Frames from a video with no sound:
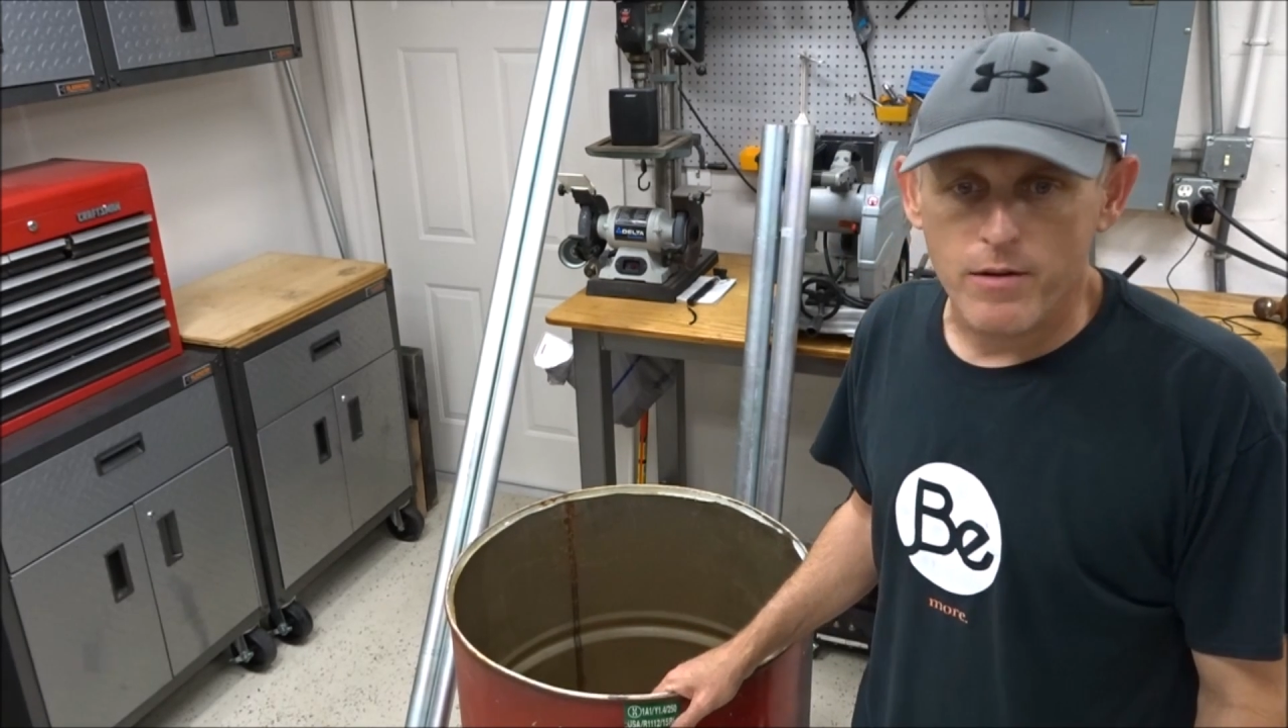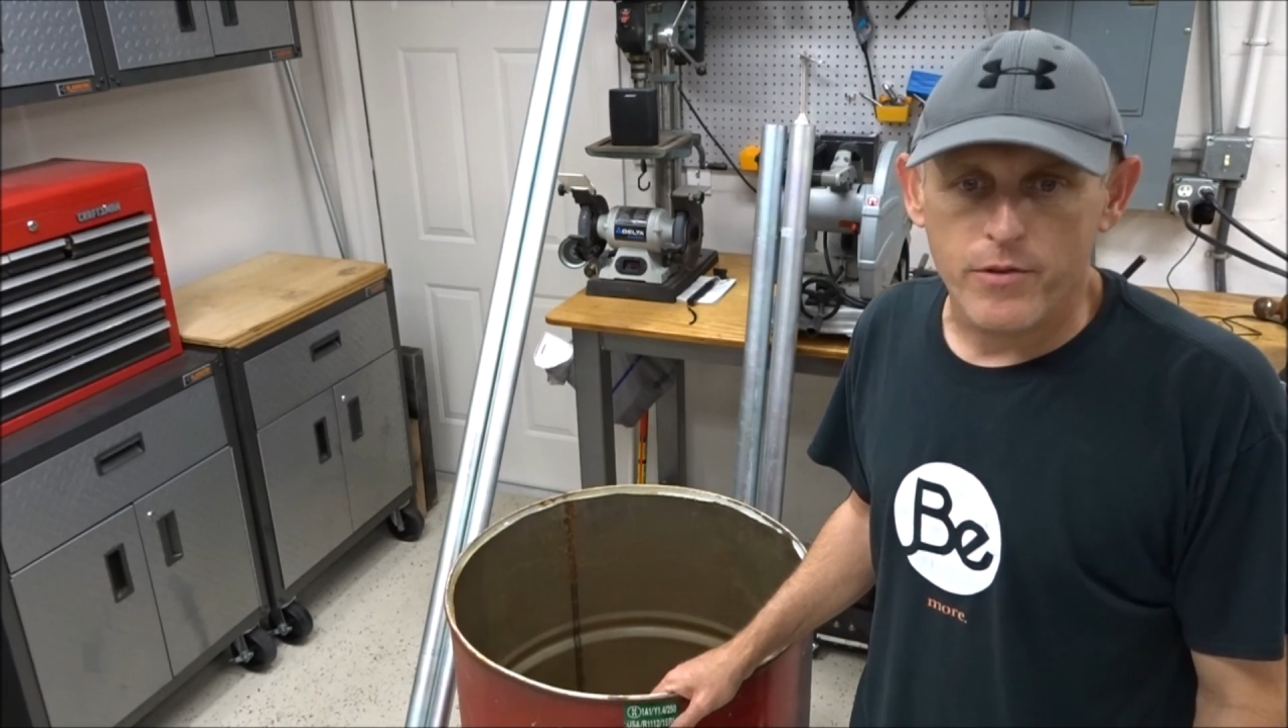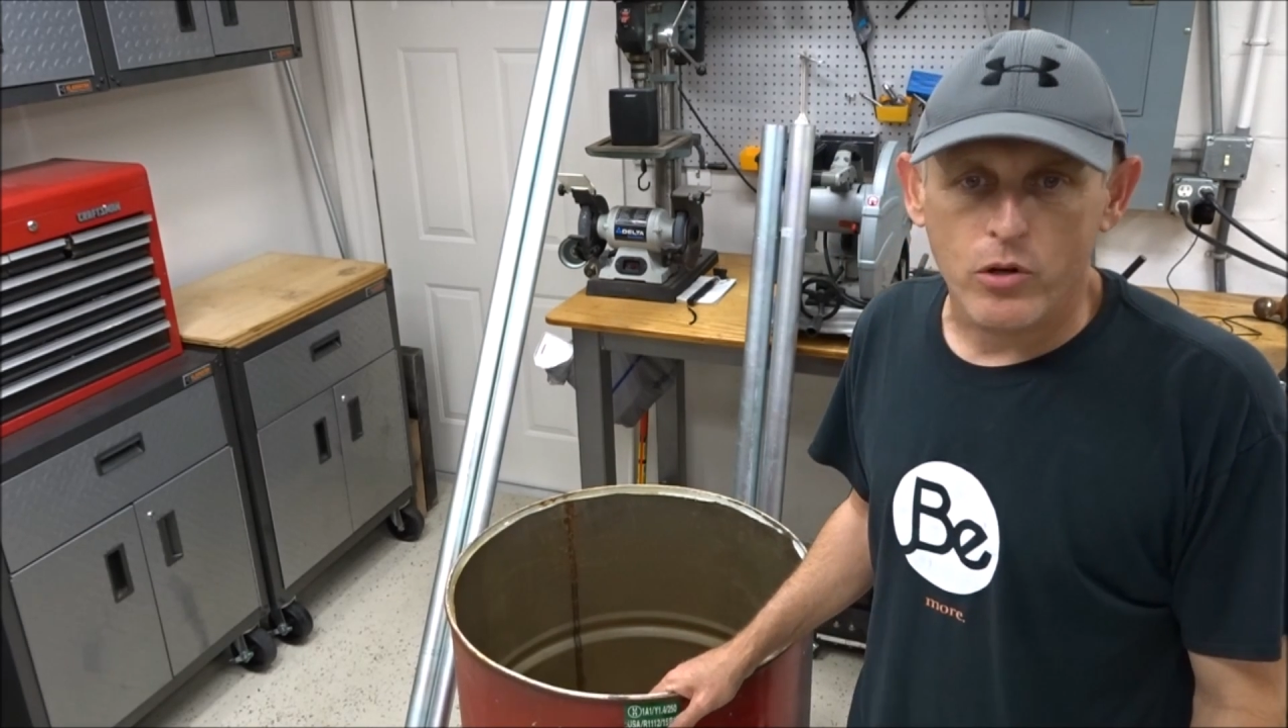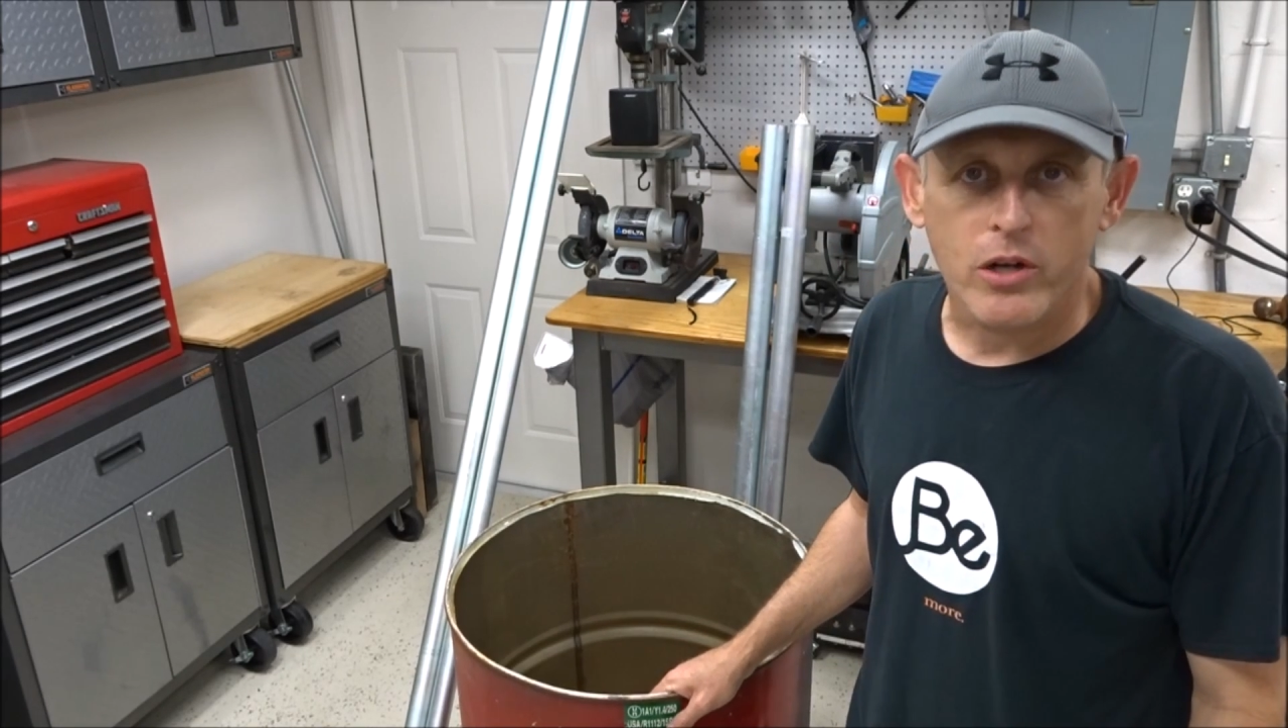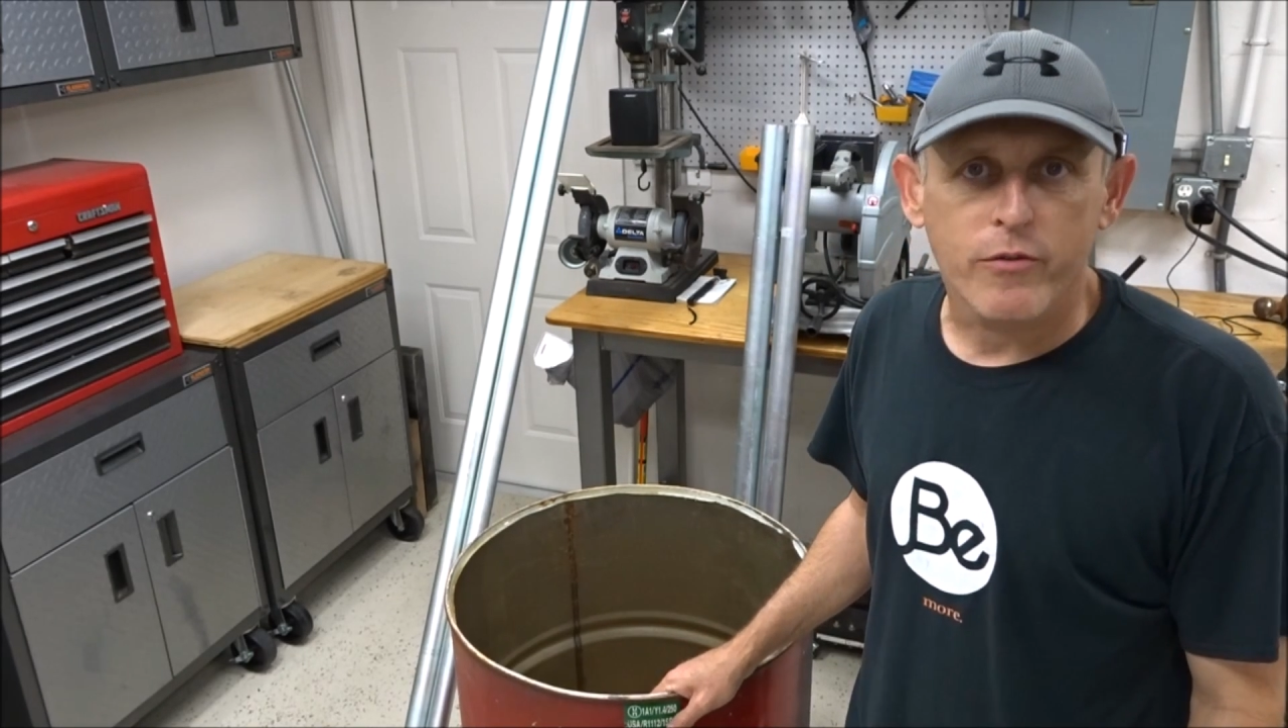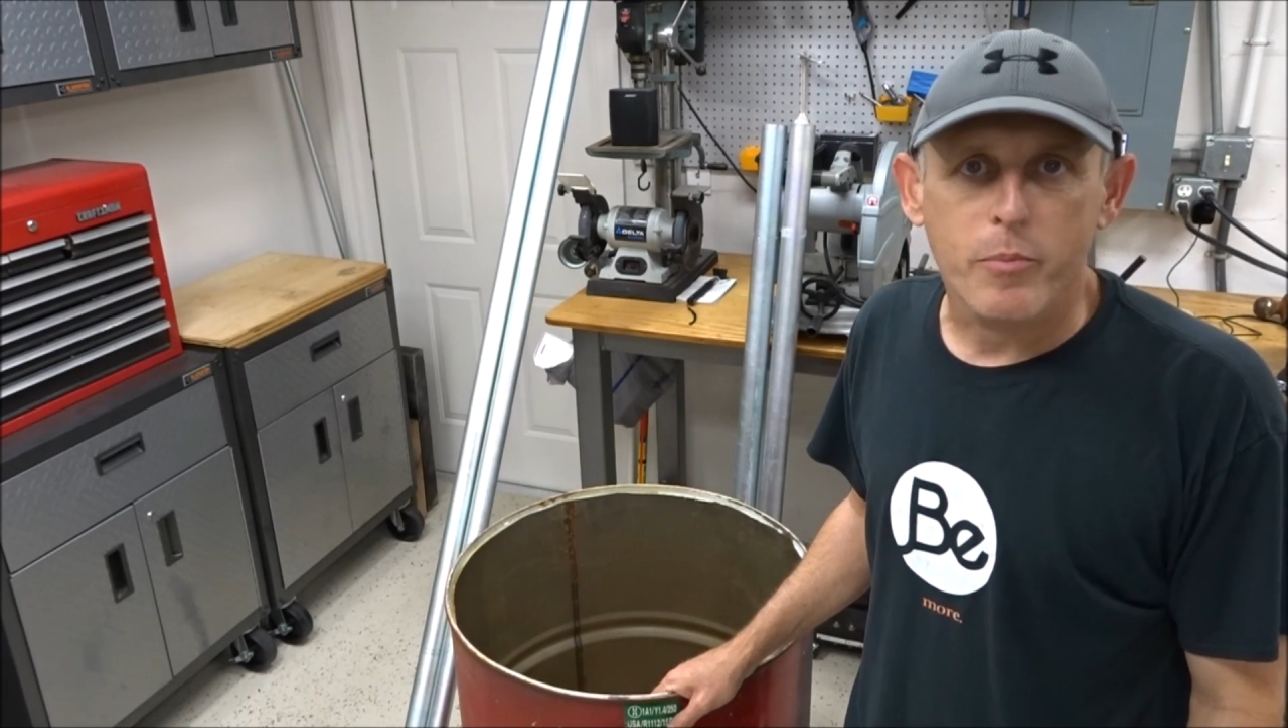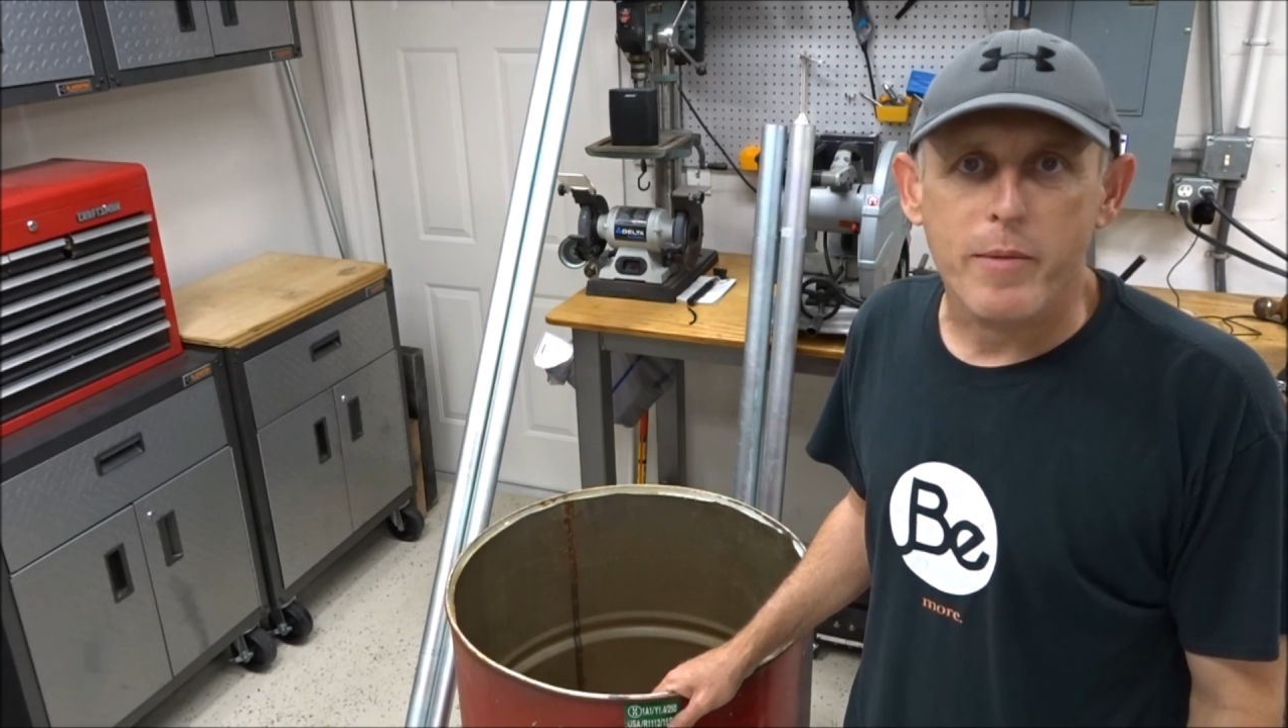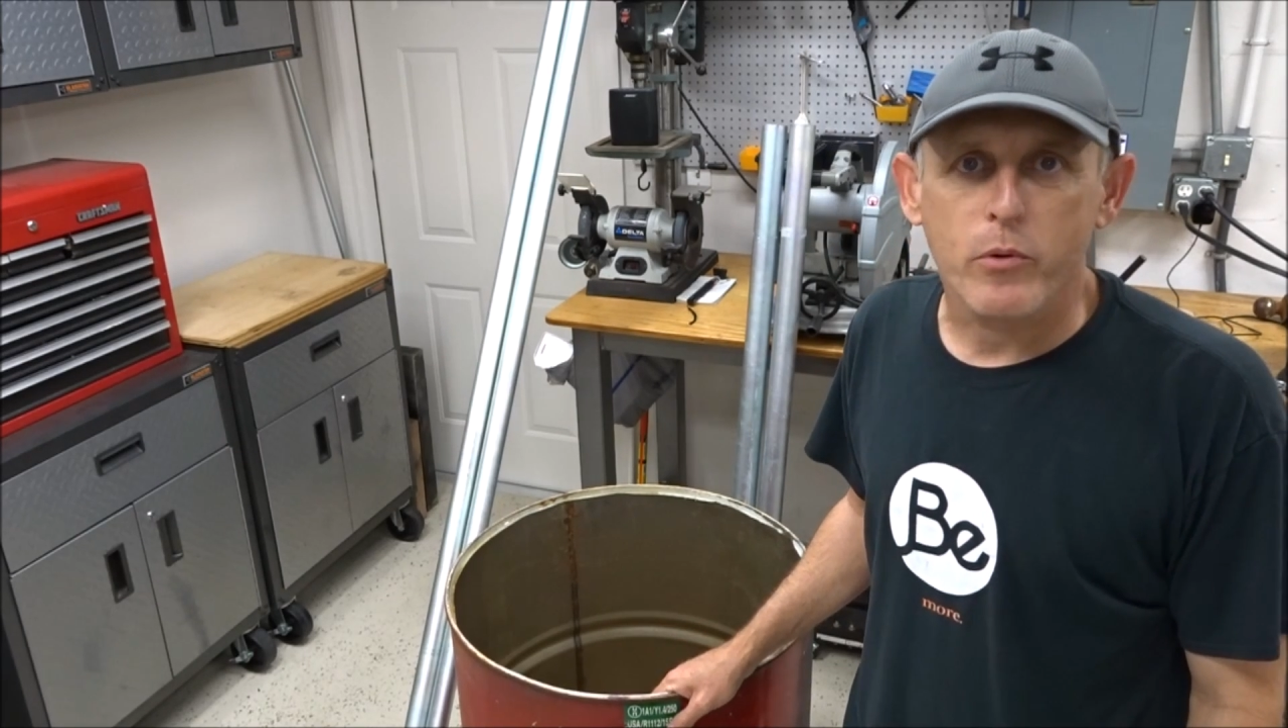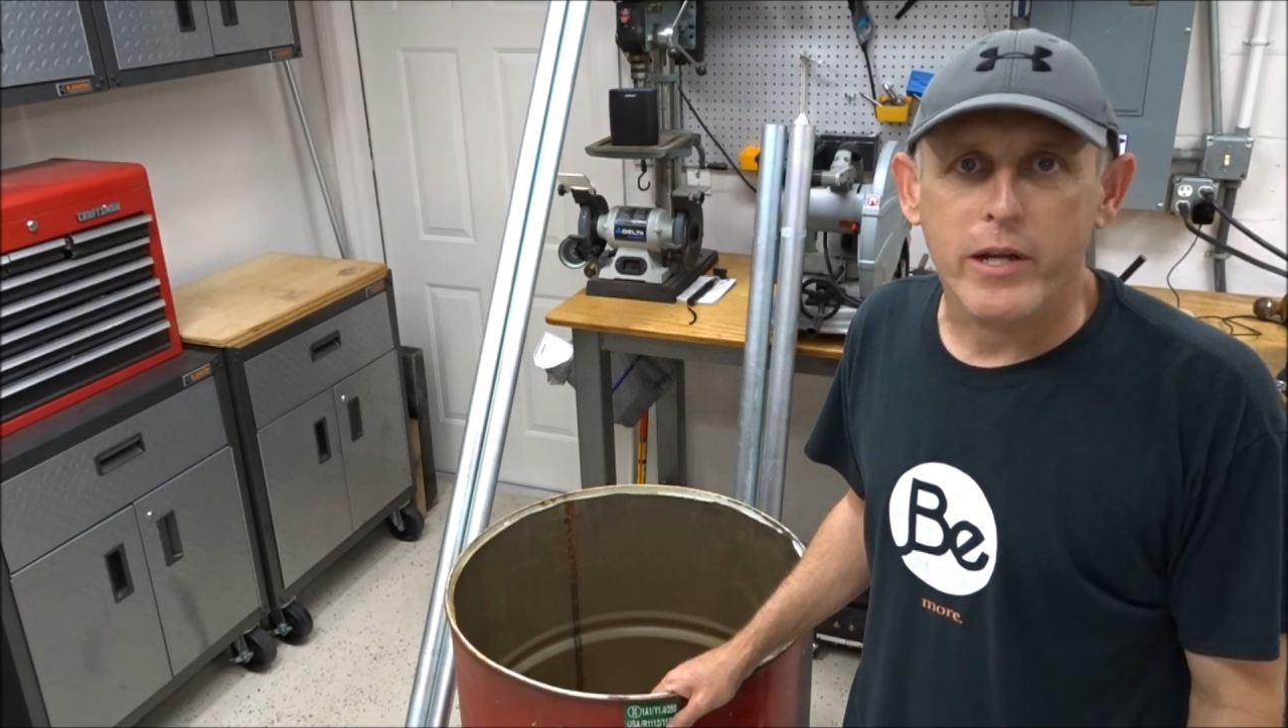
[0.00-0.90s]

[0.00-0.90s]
they're looking for people